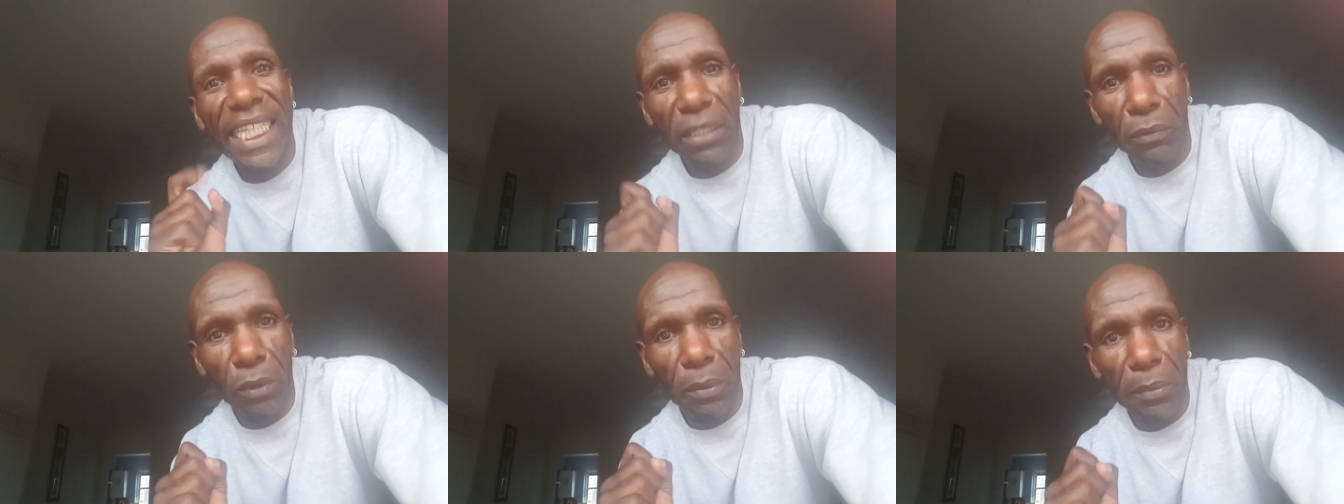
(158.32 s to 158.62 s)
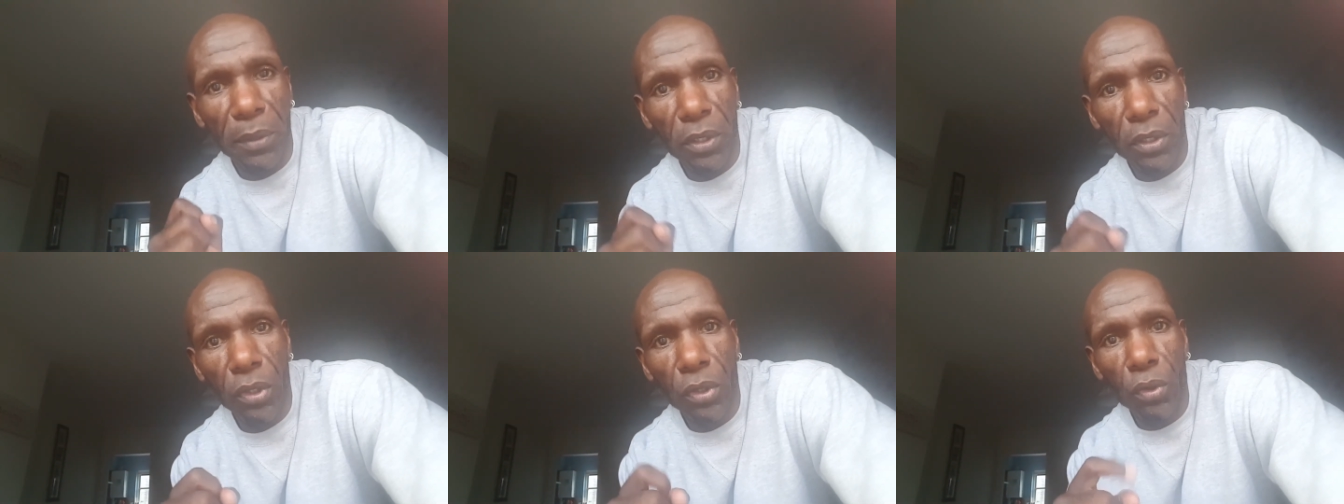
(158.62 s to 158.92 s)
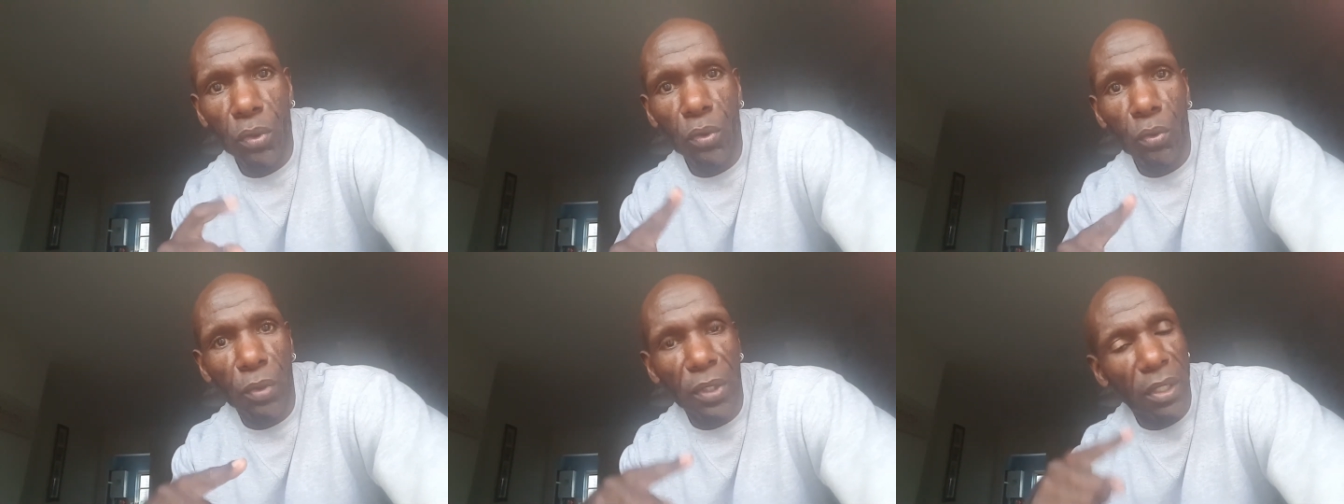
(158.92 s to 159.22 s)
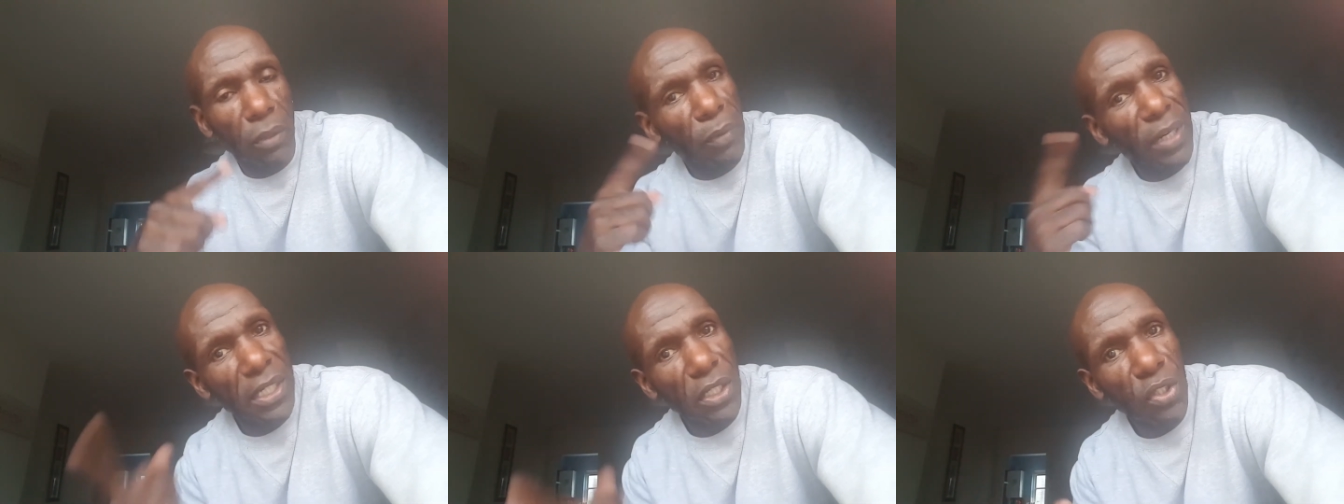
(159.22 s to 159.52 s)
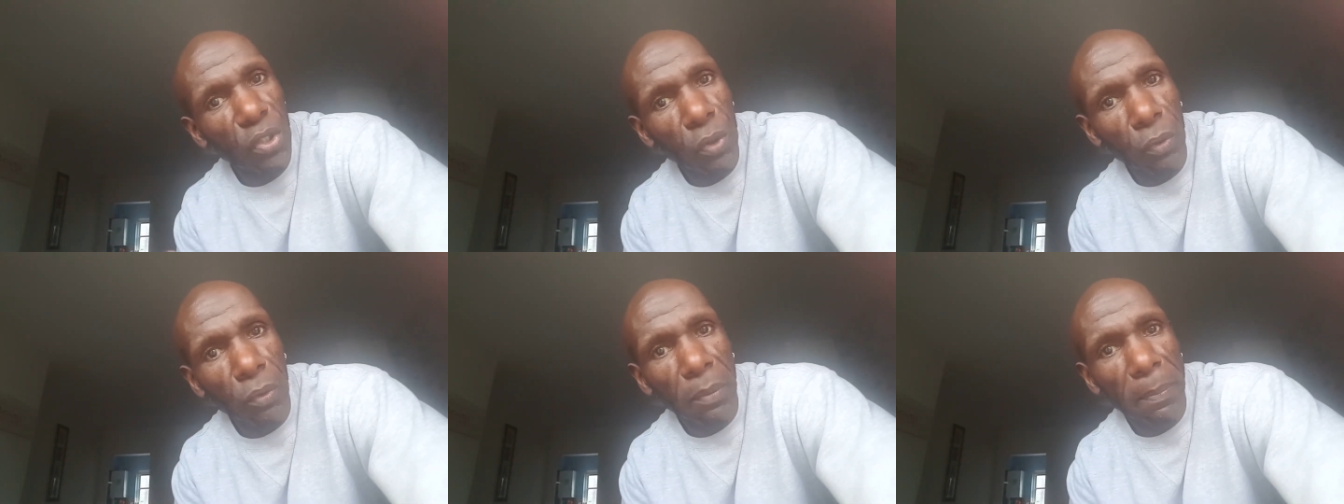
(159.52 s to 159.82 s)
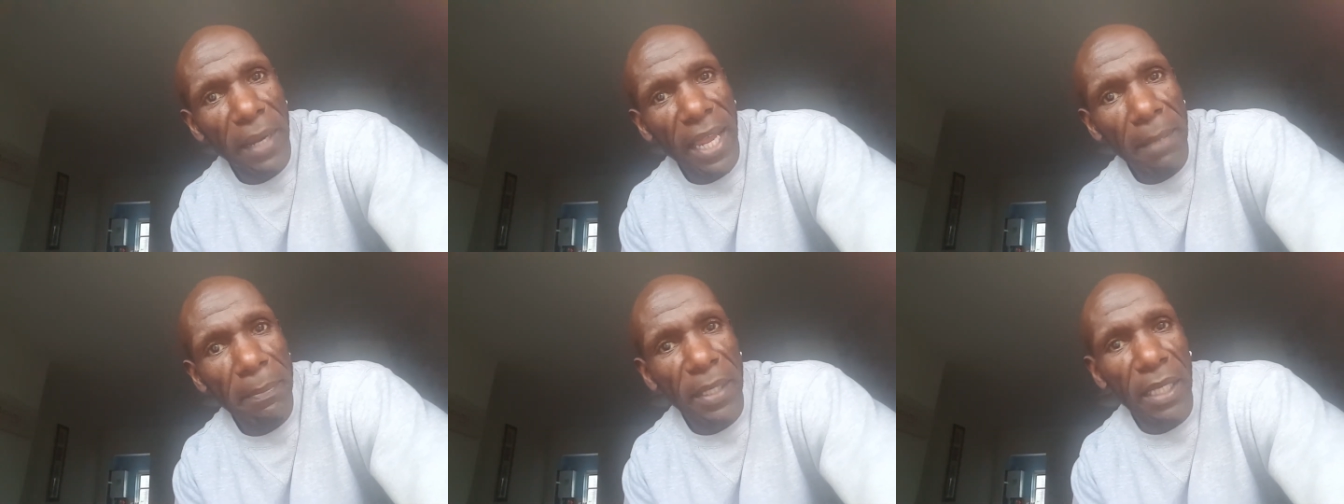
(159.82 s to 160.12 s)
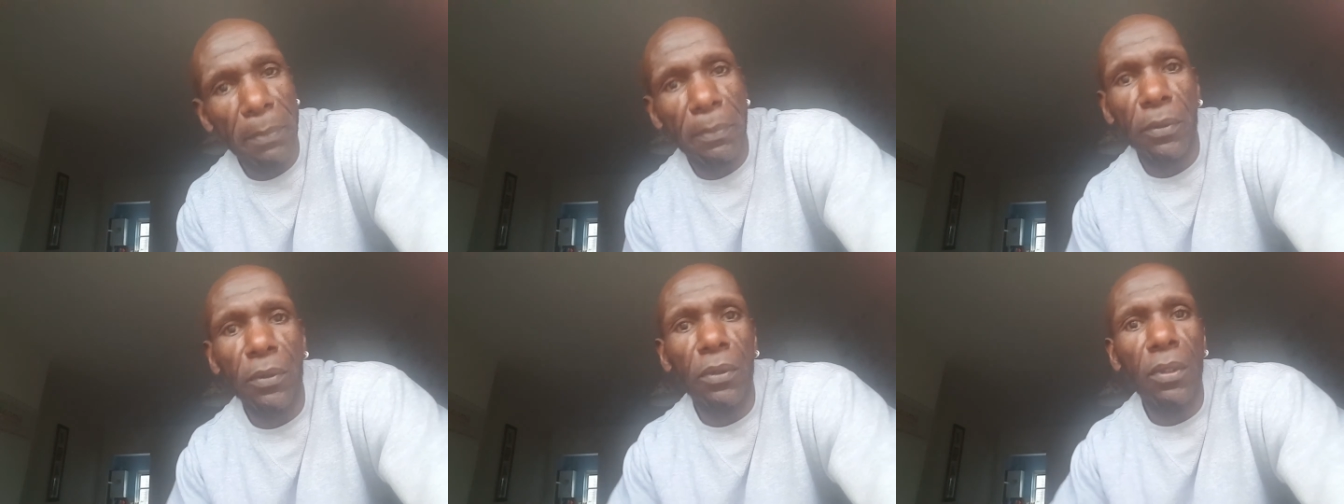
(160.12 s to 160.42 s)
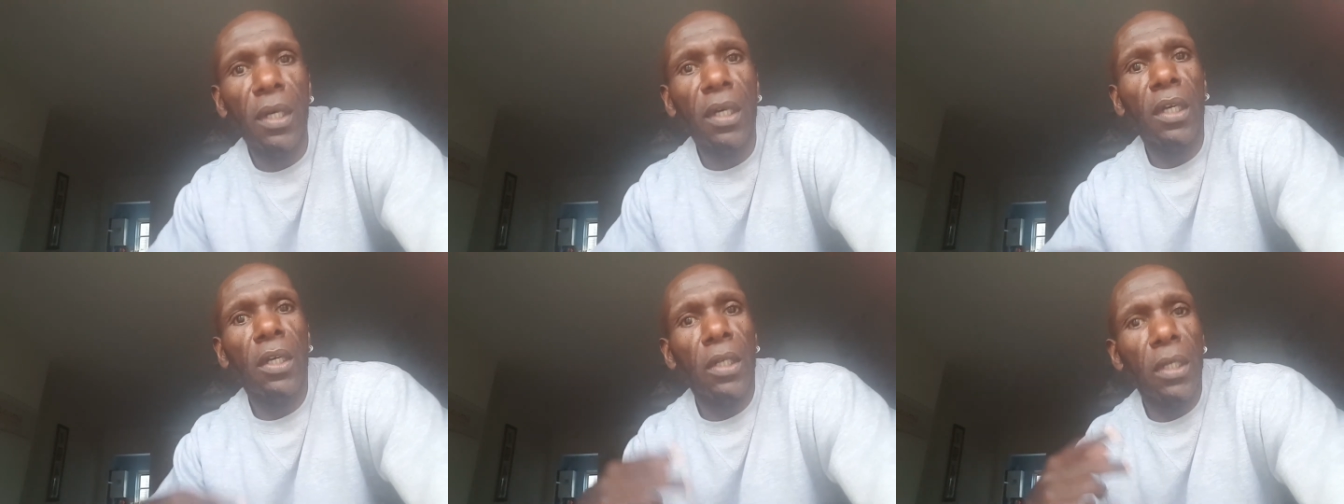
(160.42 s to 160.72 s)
woman who would have went to school with black people,